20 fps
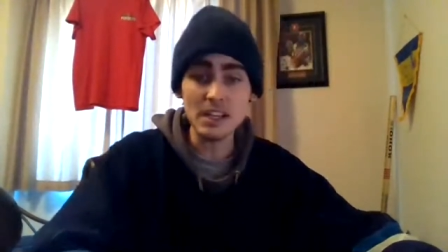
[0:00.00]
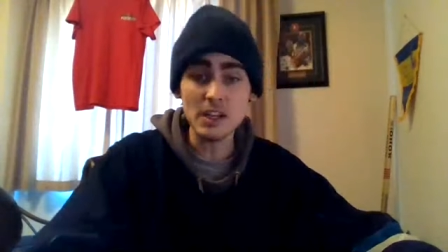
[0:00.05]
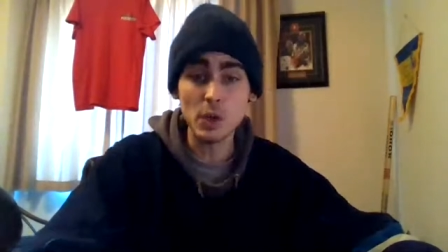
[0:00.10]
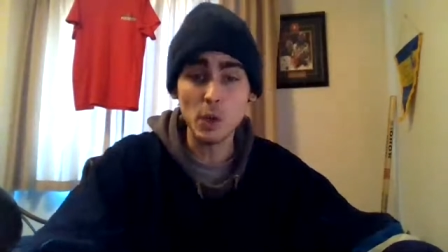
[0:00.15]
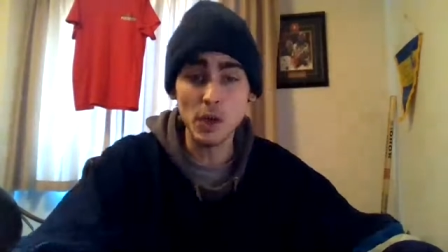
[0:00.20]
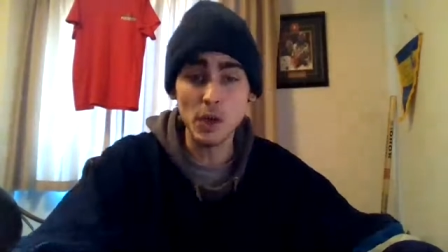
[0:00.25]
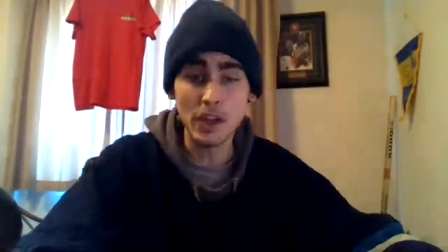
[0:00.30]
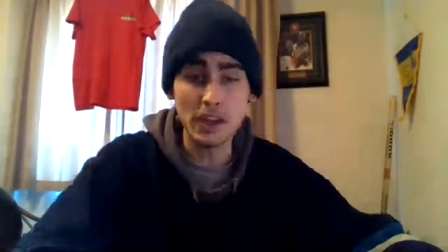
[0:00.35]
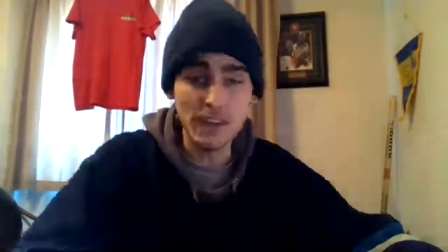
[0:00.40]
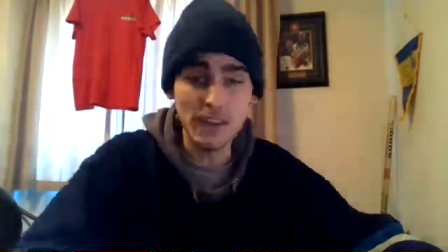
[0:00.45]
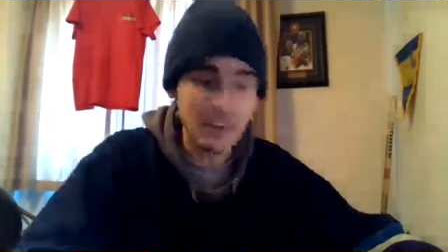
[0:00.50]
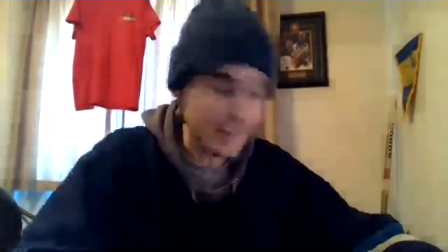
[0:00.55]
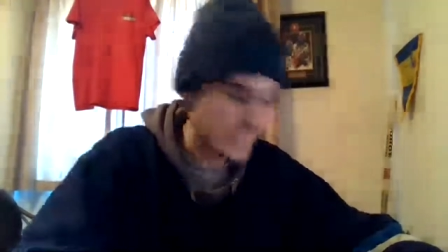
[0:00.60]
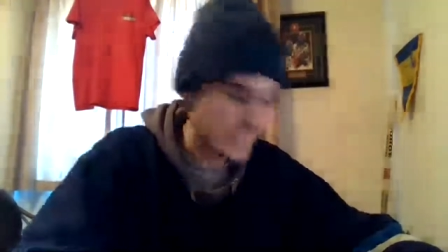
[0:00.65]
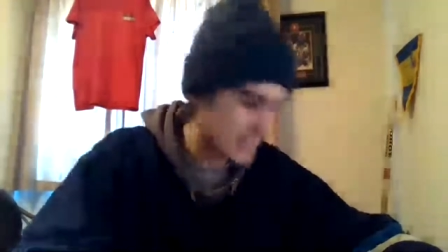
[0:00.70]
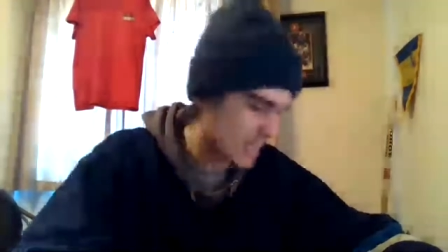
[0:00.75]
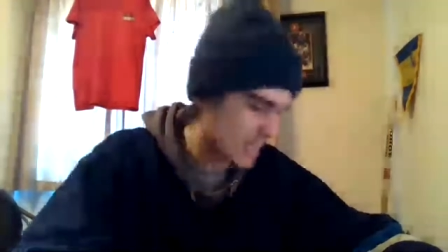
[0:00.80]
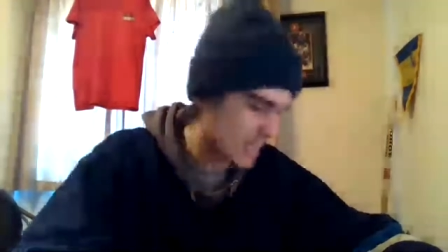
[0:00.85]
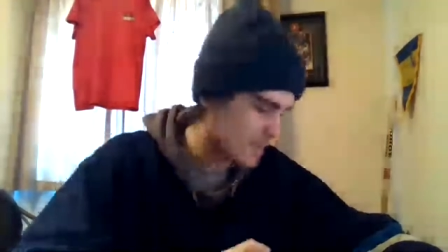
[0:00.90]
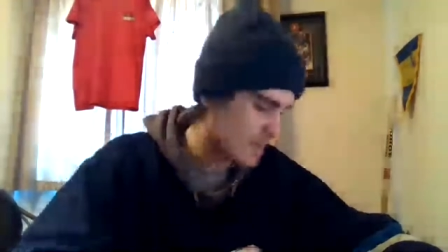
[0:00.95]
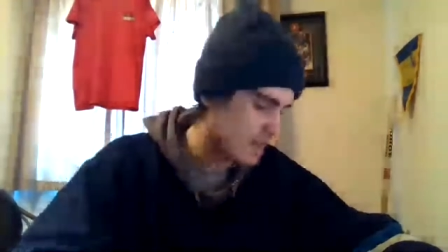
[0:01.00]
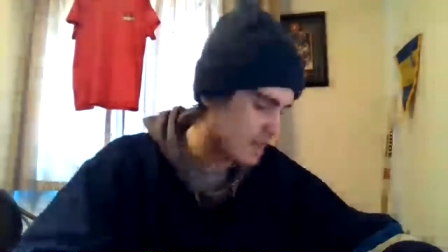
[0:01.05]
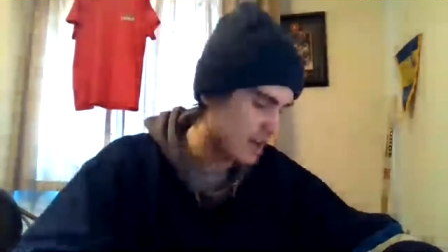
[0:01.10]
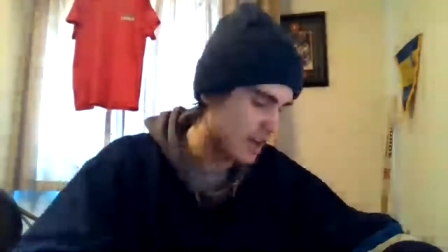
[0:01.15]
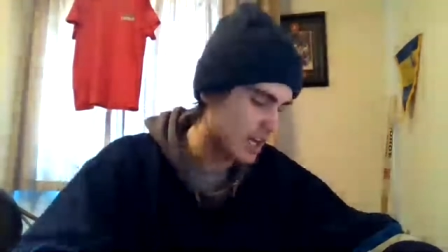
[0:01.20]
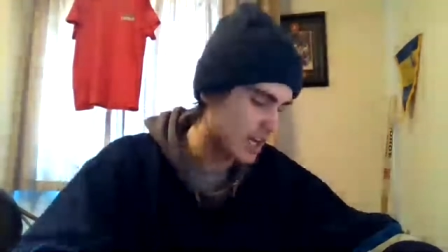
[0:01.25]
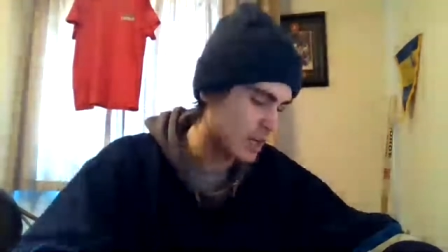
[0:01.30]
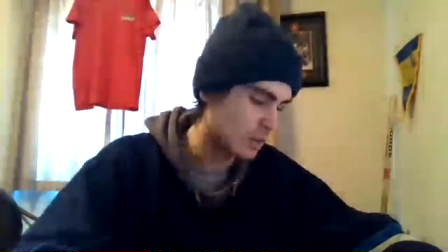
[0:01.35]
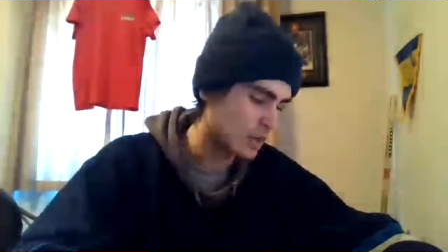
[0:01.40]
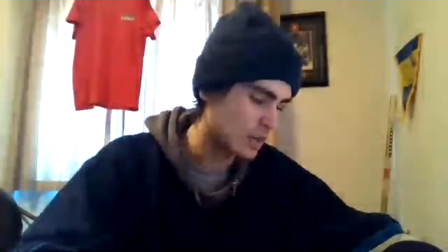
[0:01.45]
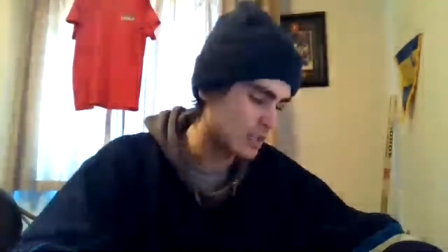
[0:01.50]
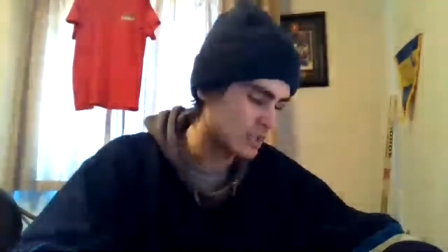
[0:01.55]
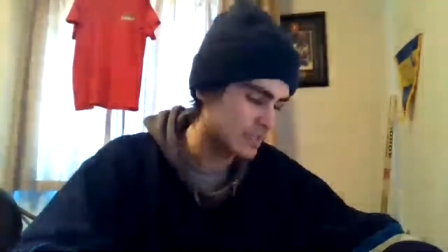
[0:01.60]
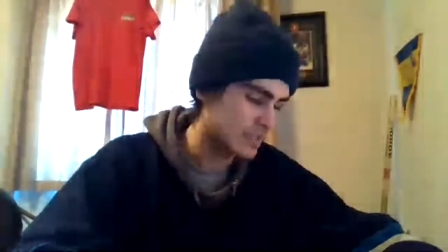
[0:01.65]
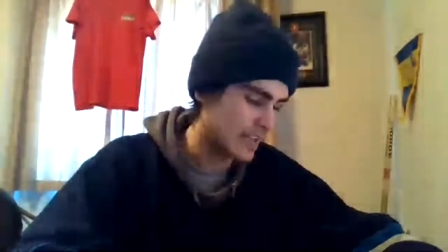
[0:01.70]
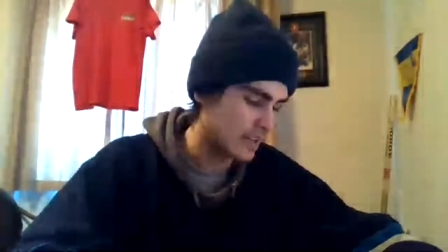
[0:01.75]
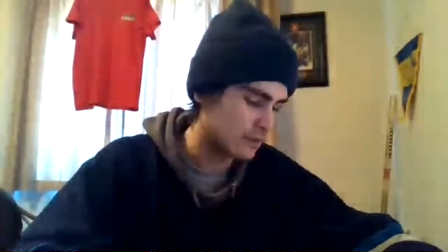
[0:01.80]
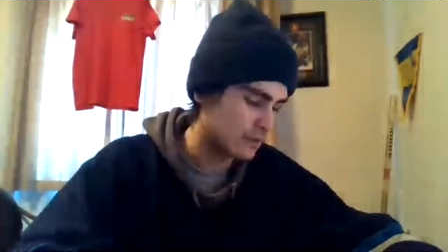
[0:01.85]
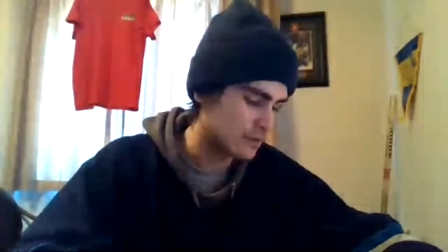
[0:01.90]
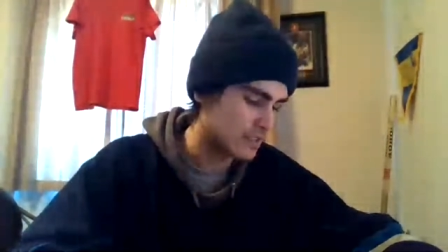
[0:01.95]
Going on to the next game here, Ottawa,
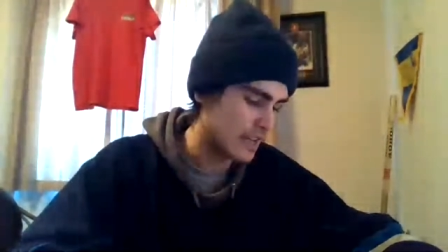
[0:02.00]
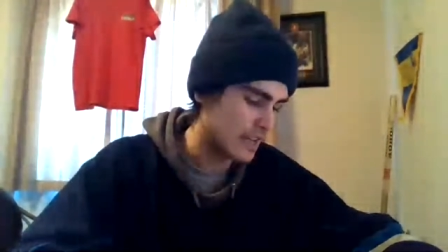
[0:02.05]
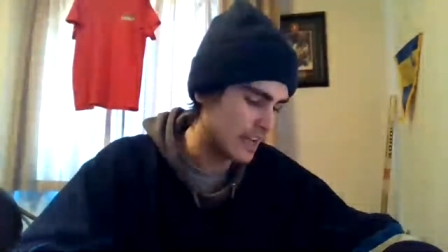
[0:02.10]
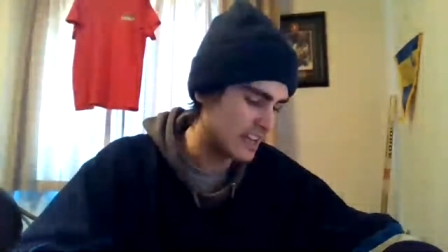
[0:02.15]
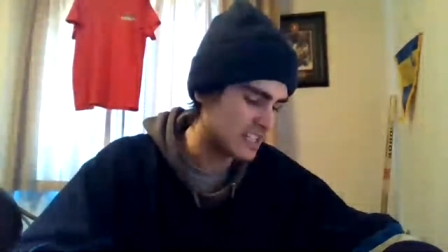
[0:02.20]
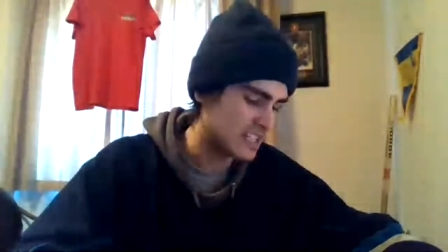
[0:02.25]
San Jose.